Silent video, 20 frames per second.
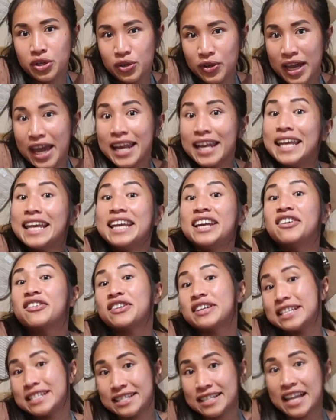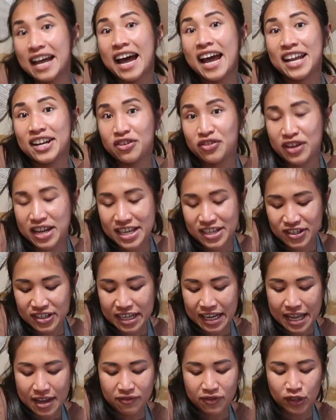you can increase the
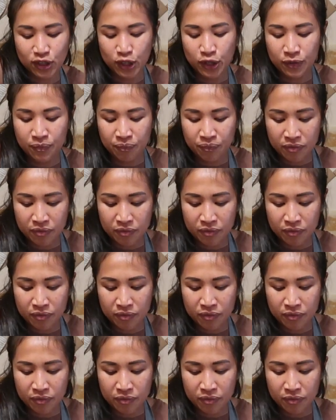hydration level.